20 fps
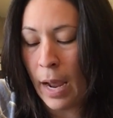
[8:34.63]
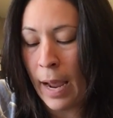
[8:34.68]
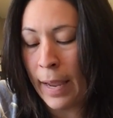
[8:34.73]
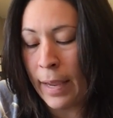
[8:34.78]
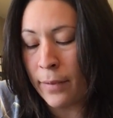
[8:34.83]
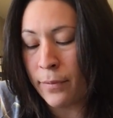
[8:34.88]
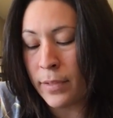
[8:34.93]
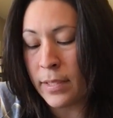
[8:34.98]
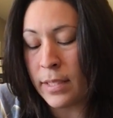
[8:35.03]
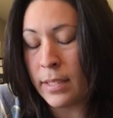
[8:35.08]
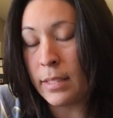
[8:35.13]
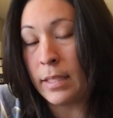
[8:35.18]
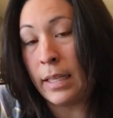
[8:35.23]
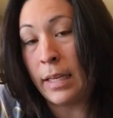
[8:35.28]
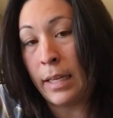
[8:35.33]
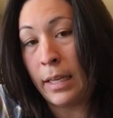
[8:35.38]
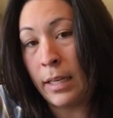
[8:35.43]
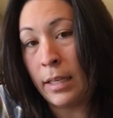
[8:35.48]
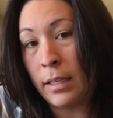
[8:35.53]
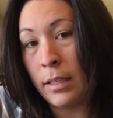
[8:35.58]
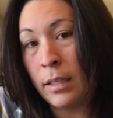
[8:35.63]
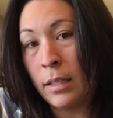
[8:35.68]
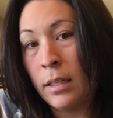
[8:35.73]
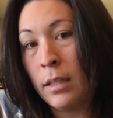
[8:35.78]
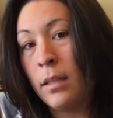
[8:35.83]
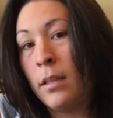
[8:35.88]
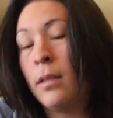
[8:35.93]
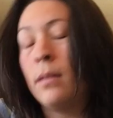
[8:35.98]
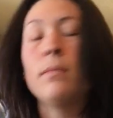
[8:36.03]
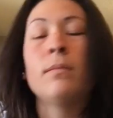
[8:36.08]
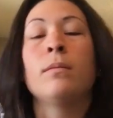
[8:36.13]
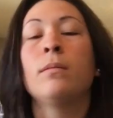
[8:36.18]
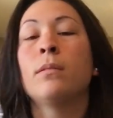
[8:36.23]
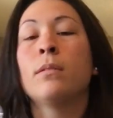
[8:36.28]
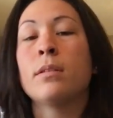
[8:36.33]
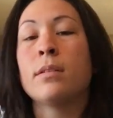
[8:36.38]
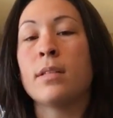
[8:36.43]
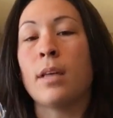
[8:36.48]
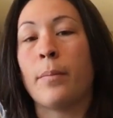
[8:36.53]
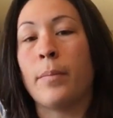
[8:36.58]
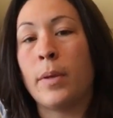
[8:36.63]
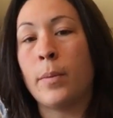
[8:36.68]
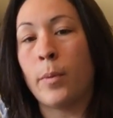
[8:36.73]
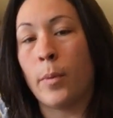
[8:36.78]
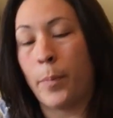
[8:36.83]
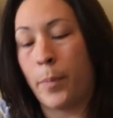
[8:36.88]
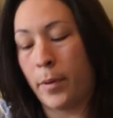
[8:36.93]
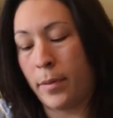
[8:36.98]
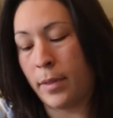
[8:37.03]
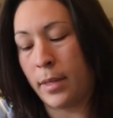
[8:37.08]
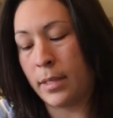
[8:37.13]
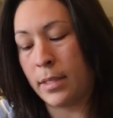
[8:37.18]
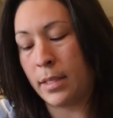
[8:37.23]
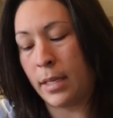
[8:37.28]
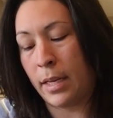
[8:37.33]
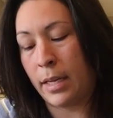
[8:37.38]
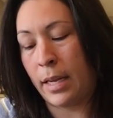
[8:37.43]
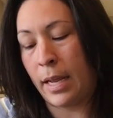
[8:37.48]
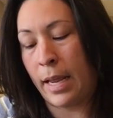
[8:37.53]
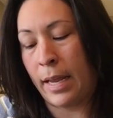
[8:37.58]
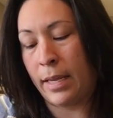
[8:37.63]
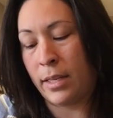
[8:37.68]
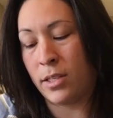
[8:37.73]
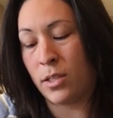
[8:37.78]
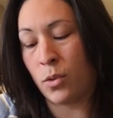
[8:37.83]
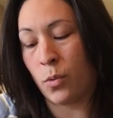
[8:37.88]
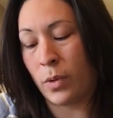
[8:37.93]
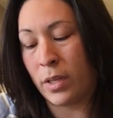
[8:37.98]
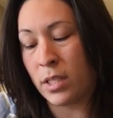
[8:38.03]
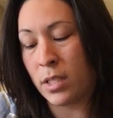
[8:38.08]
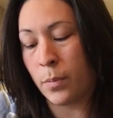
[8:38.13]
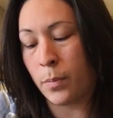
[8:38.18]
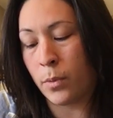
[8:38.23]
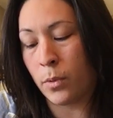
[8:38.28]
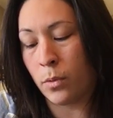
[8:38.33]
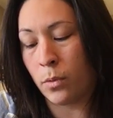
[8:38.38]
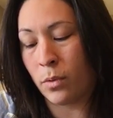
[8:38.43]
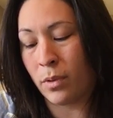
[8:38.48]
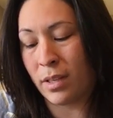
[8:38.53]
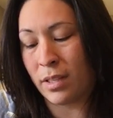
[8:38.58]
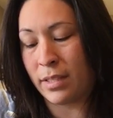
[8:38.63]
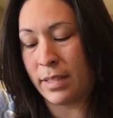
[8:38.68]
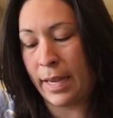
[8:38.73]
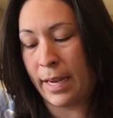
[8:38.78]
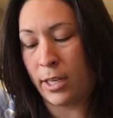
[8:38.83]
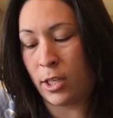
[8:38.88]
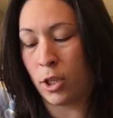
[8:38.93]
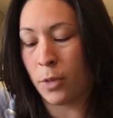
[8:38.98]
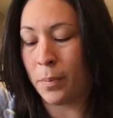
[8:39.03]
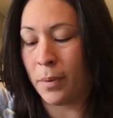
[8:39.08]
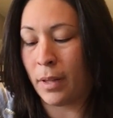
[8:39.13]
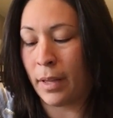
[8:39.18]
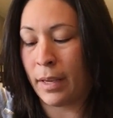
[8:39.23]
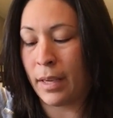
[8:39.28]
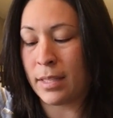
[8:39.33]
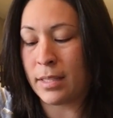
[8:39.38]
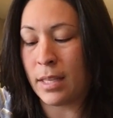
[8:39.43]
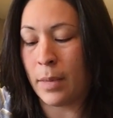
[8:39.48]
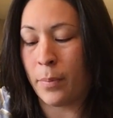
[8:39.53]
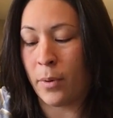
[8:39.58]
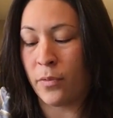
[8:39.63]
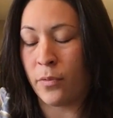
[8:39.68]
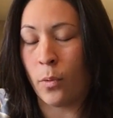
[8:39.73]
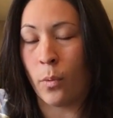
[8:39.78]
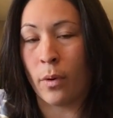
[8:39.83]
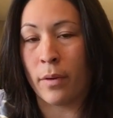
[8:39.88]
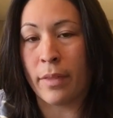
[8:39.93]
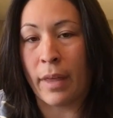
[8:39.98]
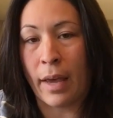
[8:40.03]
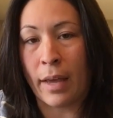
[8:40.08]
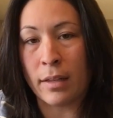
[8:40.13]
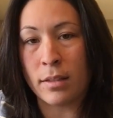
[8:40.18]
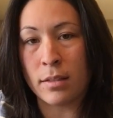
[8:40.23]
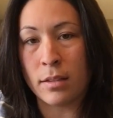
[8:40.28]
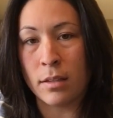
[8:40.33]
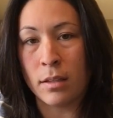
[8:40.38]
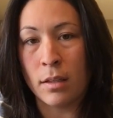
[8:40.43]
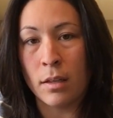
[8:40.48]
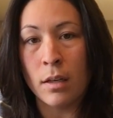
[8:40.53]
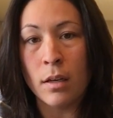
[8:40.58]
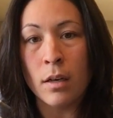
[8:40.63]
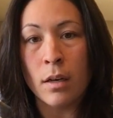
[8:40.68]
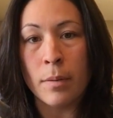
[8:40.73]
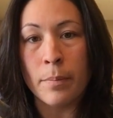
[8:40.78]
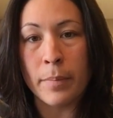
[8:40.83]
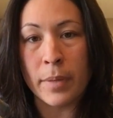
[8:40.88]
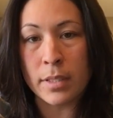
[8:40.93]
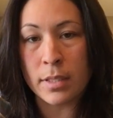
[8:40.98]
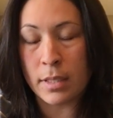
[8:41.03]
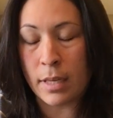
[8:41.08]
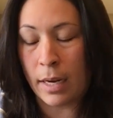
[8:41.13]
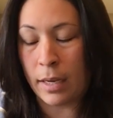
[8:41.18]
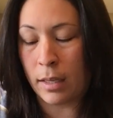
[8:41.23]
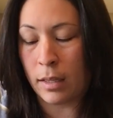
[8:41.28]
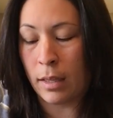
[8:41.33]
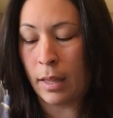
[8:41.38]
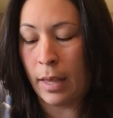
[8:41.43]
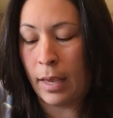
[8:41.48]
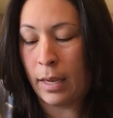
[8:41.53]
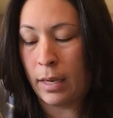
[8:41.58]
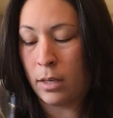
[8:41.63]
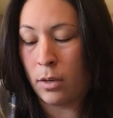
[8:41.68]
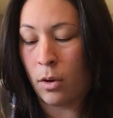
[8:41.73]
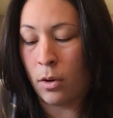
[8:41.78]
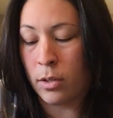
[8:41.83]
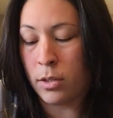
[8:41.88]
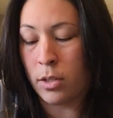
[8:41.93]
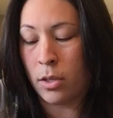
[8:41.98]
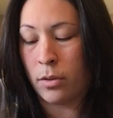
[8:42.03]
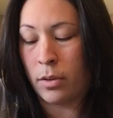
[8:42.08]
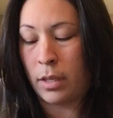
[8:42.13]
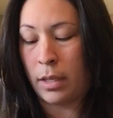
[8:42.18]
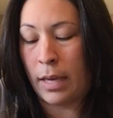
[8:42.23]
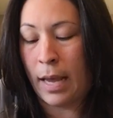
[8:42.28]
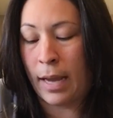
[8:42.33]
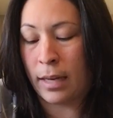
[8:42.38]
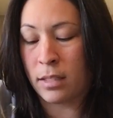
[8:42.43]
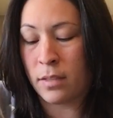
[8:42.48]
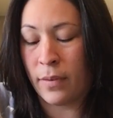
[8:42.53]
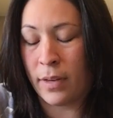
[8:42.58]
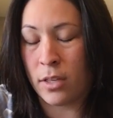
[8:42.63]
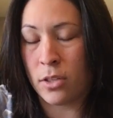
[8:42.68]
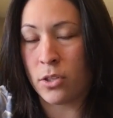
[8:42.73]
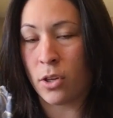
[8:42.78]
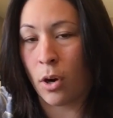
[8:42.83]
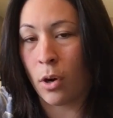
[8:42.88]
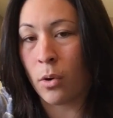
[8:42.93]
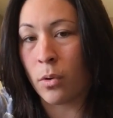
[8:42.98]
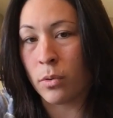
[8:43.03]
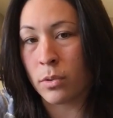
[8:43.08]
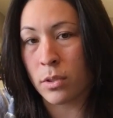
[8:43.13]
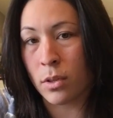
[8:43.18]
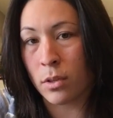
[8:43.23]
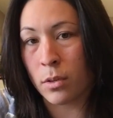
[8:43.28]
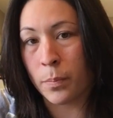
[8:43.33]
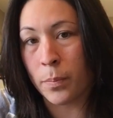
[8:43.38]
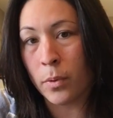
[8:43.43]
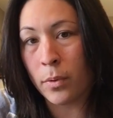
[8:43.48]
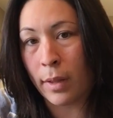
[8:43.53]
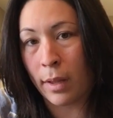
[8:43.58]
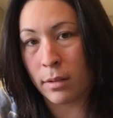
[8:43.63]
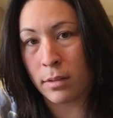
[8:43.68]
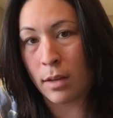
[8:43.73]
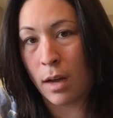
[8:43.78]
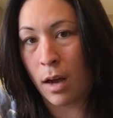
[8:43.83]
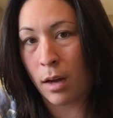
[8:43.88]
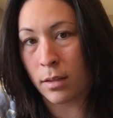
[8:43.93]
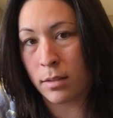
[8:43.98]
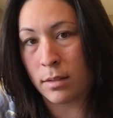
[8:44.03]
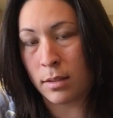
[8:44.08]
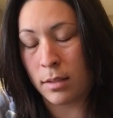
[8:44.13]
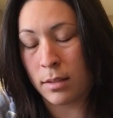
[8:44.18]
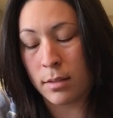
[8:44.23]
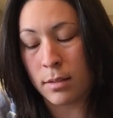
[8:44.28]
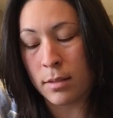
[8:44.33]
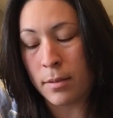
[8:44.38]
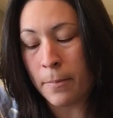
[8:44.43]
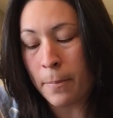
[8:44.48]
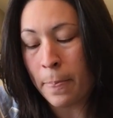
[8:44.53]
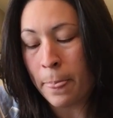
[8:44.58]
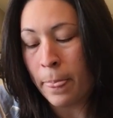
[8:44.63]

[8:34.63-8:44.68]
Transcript: have seen some people put this in a squeezable container, but like I said before, that's bentonite clay and also the activated charcoal is going to pull out toxins.